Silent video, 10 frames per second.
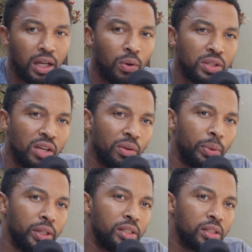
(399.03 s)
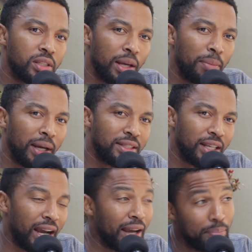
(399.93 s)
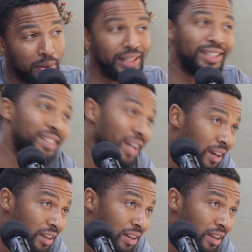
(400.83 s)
I was never bullied. Some might say I bullied.